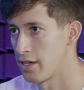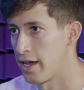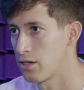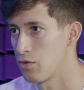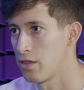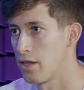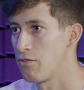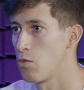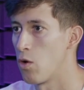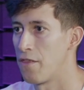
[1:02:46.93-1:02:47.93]
to connect with.
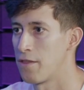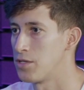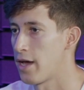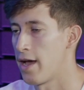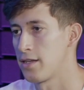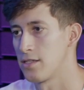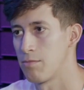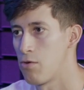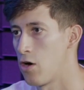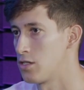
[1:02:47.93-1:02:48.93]
If you want them to act as
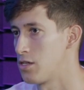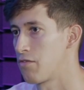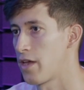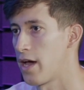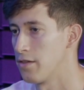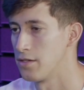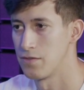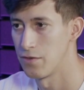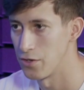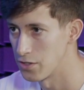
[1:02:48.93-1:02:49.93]
a positive
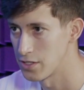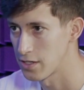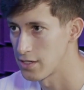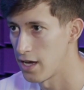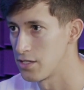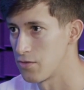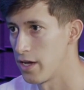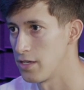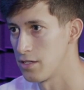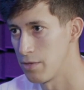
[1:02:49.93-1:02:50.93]
catalyst for your success,
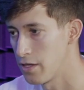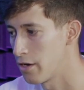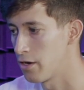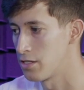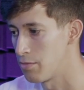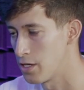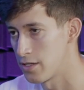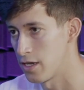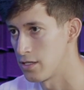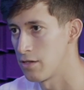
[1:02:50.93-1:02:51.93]
right? To be there and to be
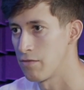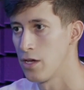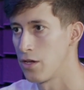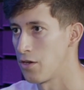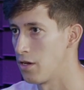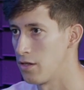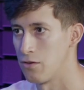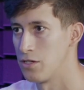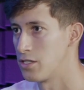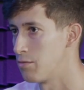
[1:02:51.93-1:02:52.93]
attentive, you need,
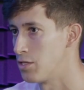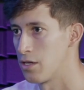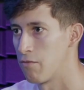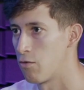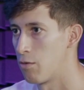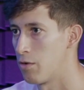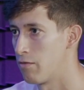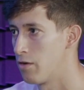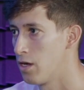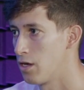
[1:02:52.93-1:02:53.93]
there needs to be some form
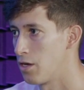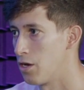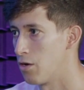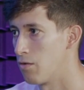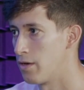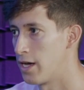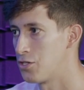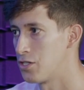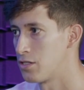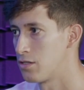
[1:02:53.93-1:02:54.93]
of you know not
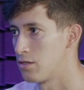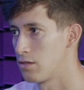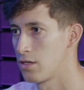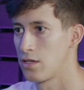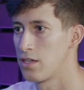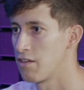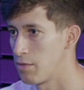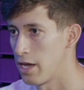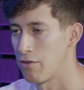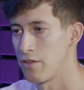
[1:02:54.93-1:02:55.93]
just give
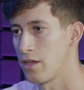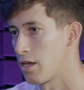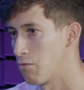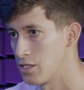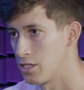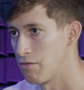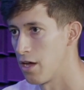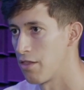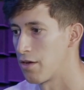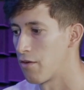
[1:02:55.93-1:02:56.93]
me everything and receive
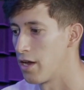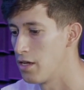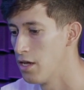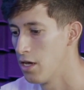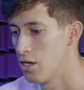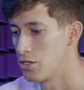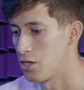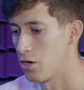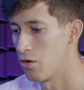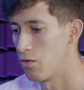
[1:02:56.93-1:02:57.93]
nothing, right?
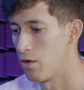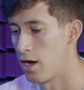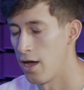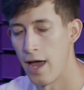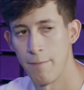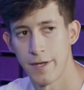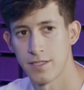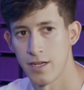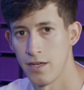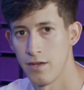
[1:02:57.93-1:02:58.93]
So I, am
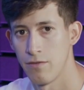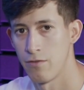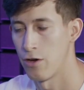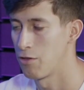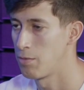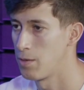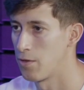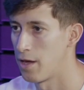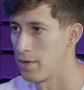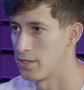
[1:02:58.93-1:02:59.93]
excited for all the
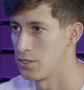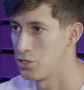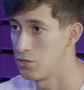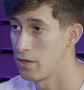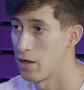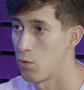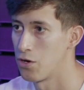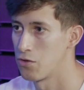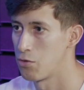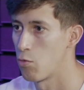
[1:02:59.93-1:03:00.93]
people that message you and that
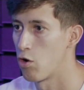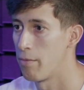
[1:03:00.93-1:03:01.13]
want to learn more